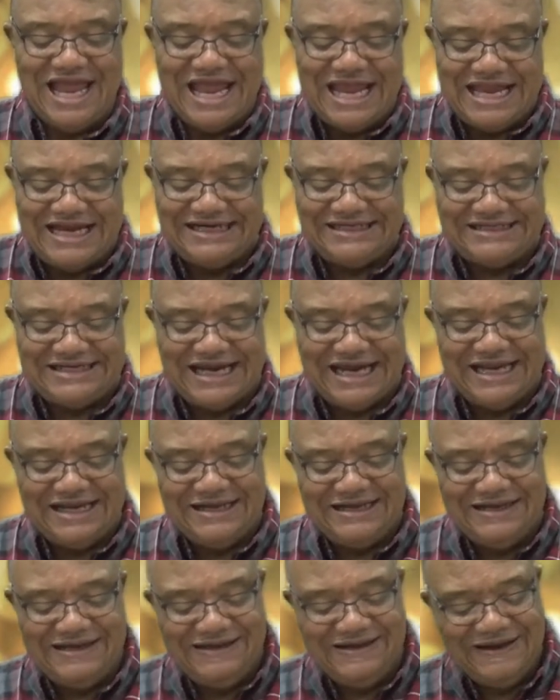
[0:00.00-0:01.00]
We
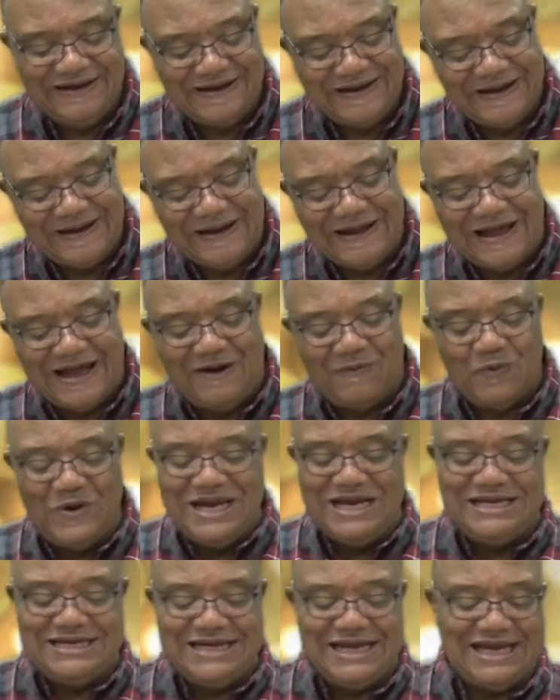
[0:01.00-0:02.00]

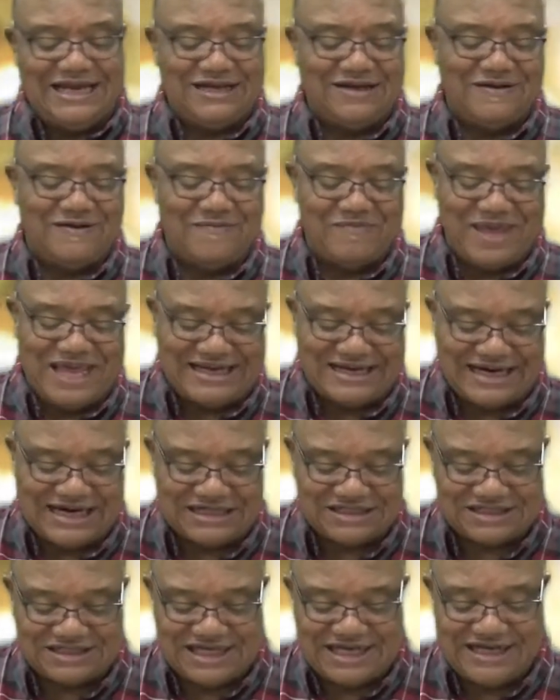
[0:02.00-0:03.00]
didn't make
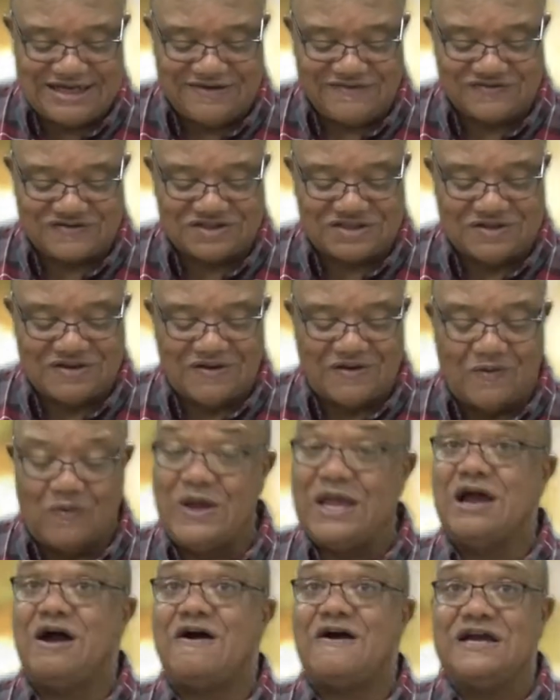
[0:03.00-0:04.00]
ourselves.
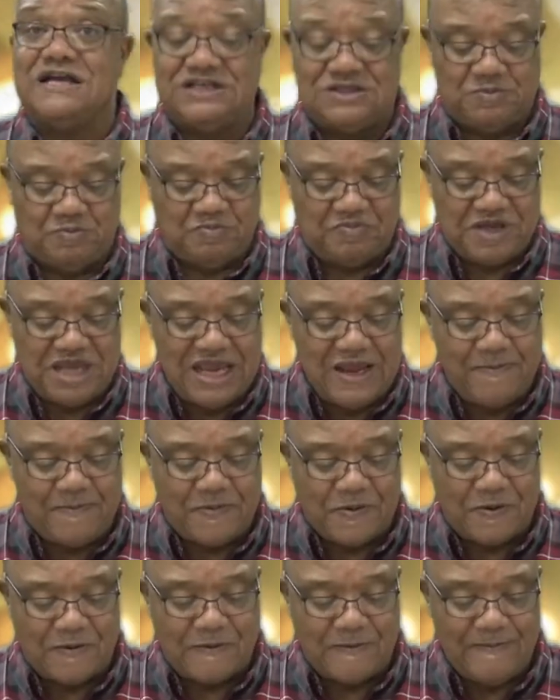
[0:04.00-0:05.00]
We are his
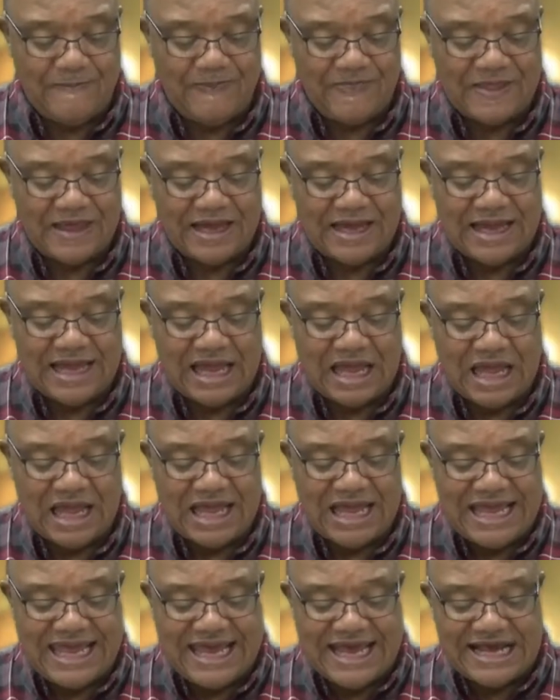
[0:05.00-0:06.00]
people,
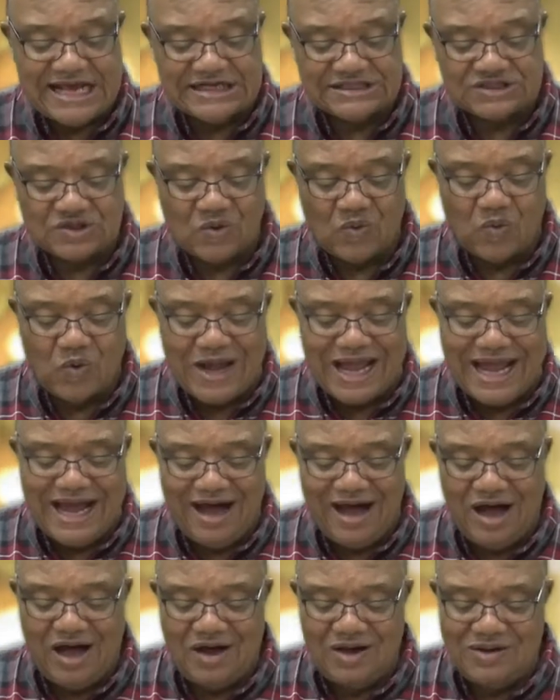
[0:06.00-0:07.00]
his
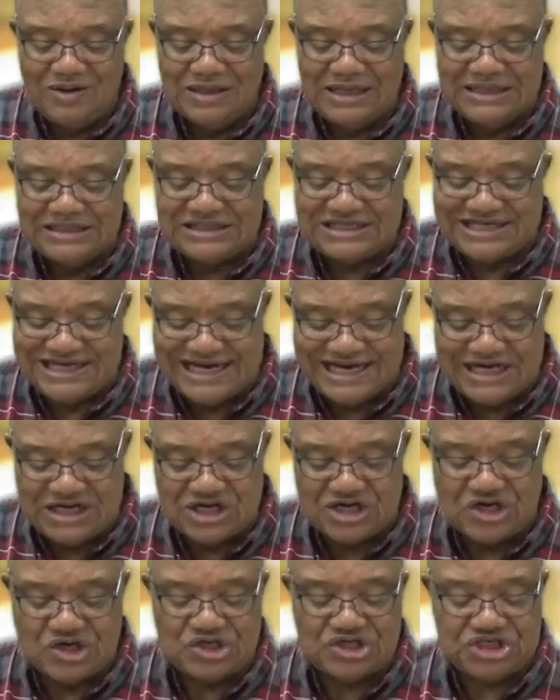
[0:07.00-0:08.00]

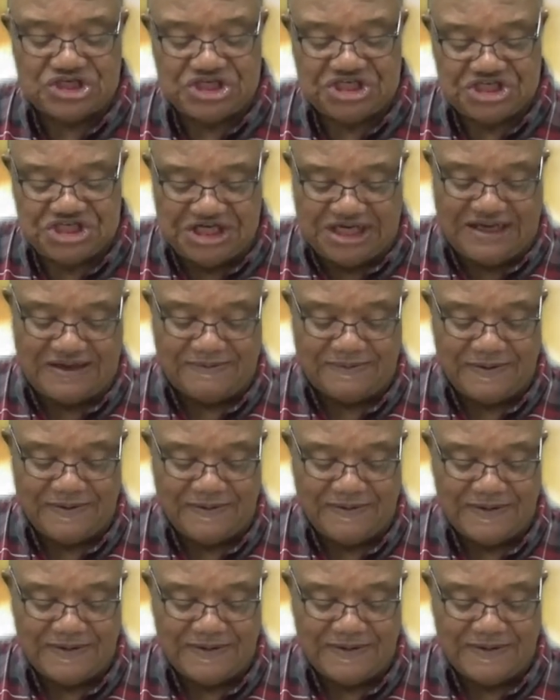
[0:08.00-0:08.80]
well-tendered sheep.